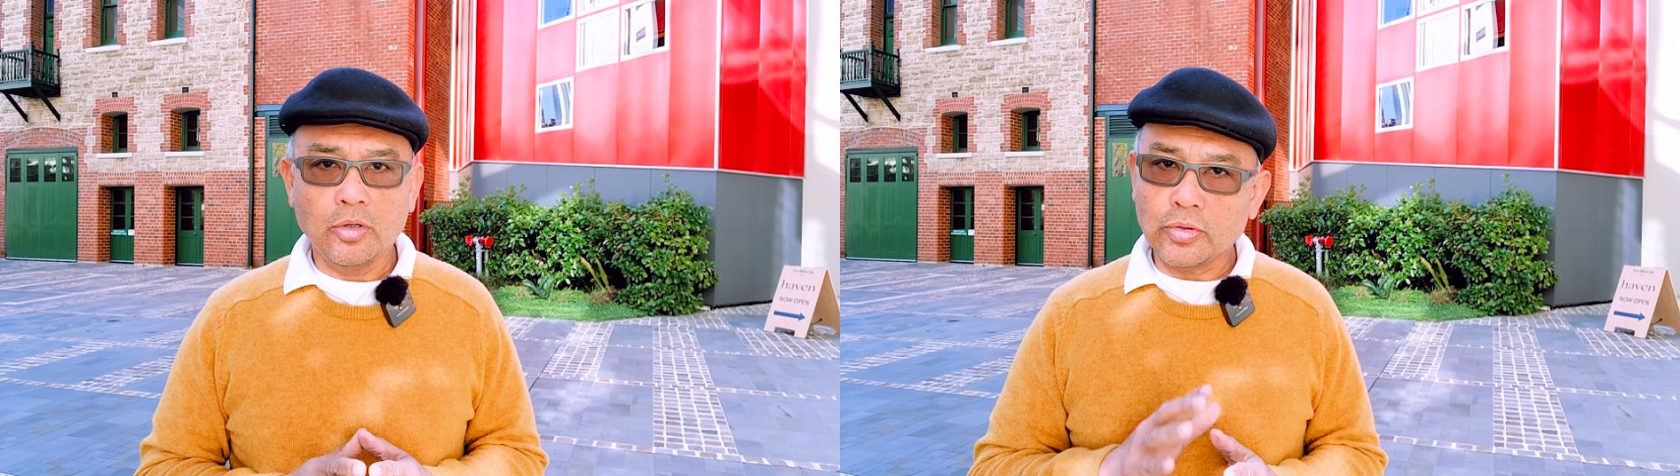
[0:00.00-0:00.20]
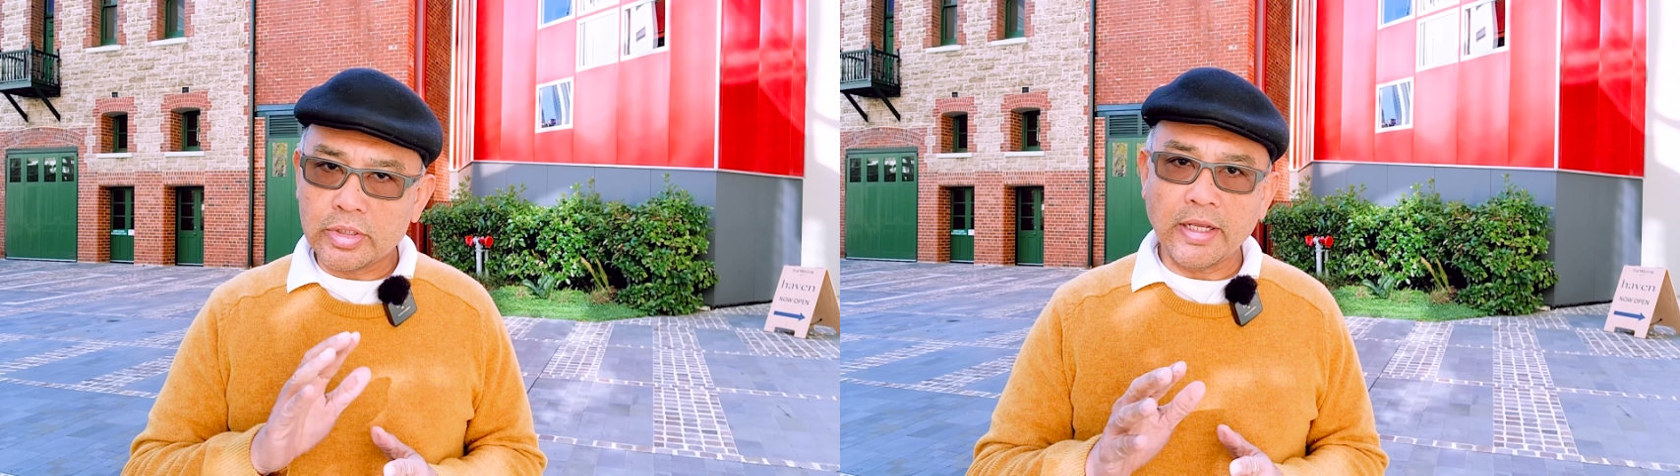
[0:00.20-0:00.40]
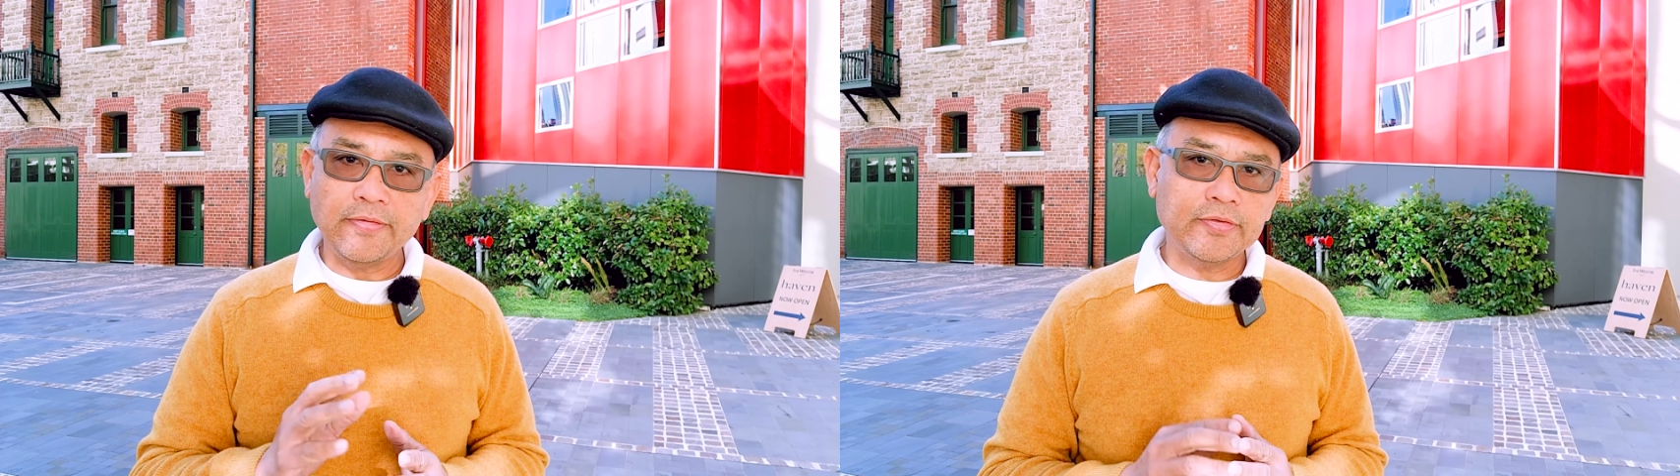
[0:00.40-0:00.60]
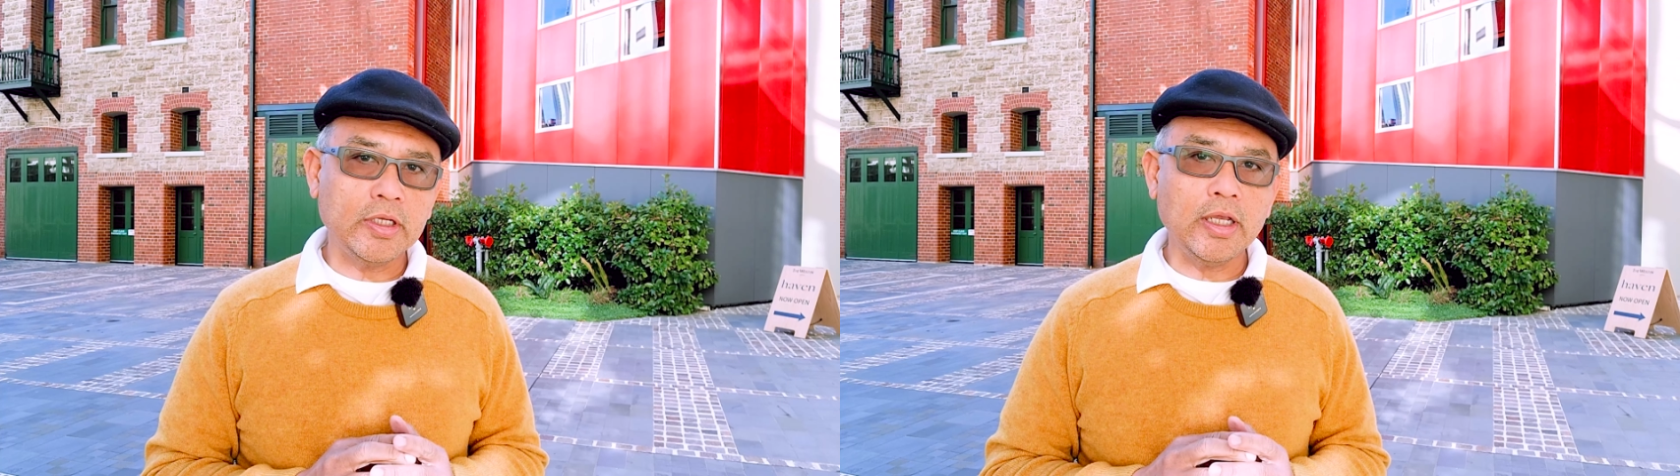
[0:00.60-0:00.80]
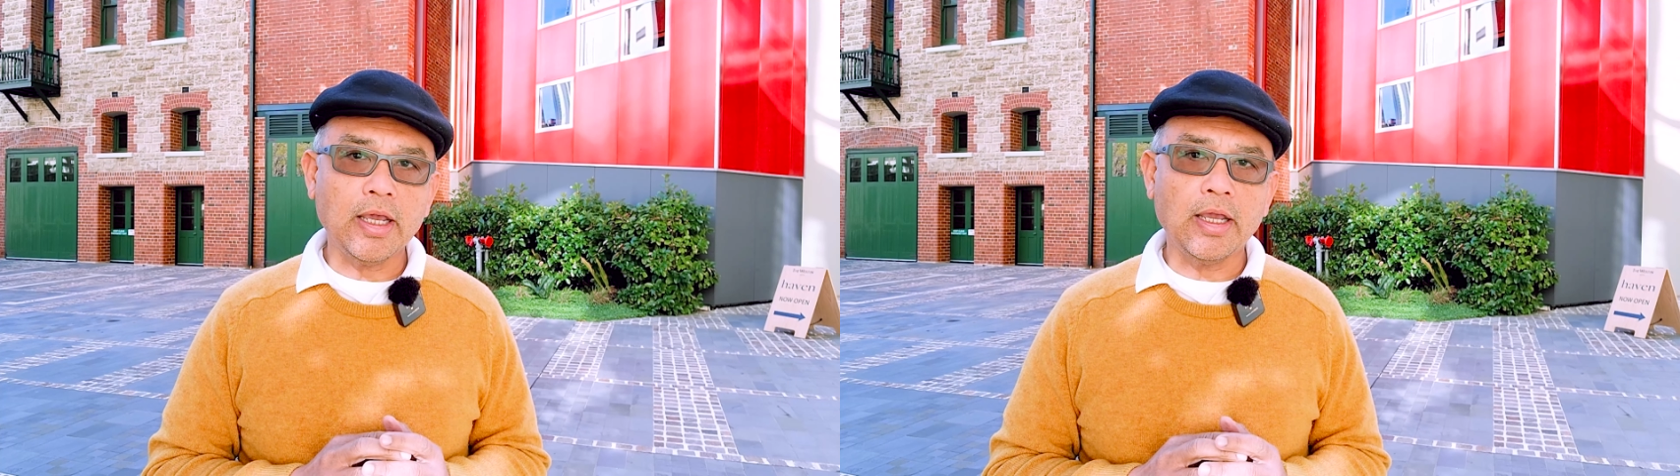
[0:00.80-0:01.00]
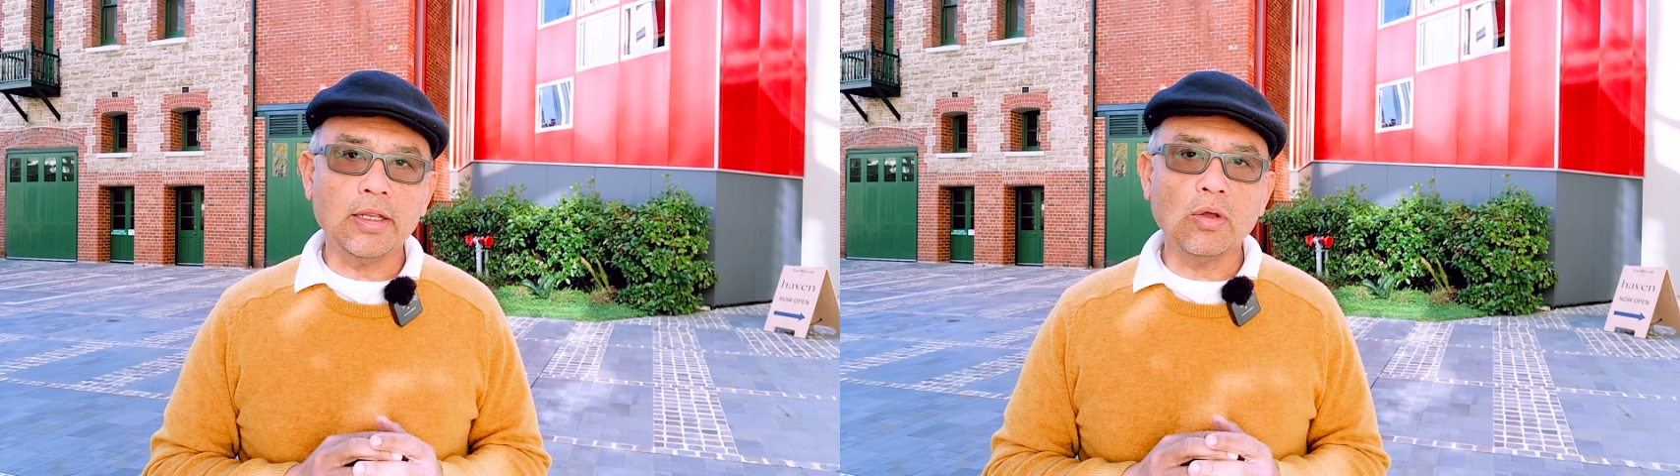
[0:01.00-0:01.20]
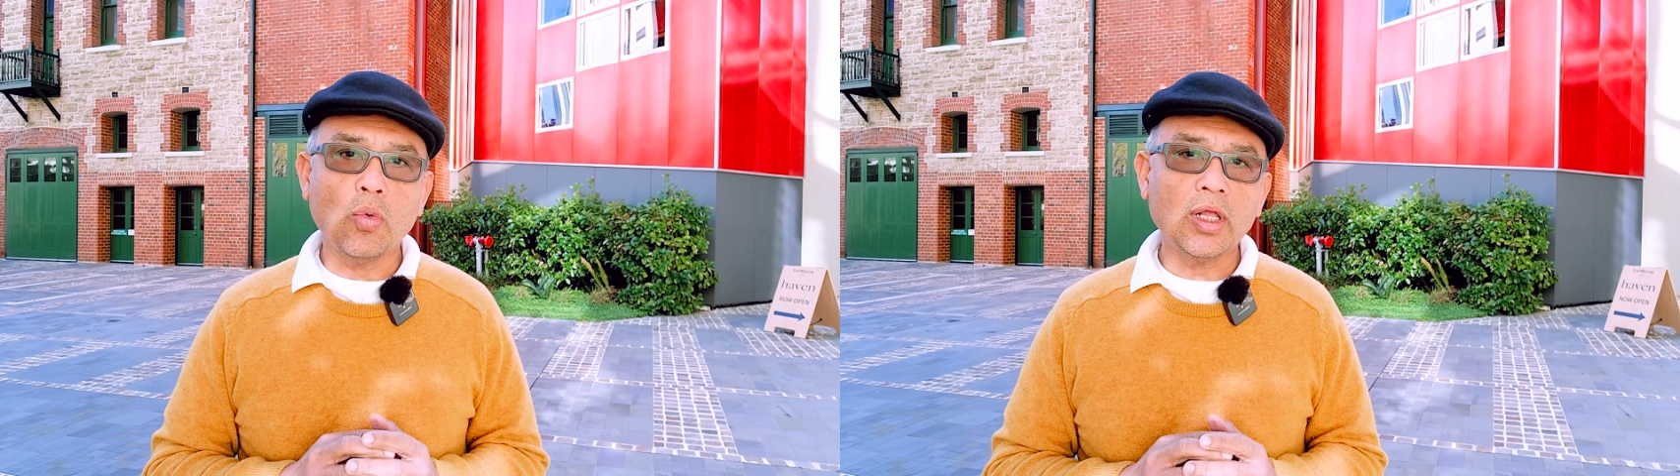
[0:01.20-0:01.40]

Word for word: whose safety and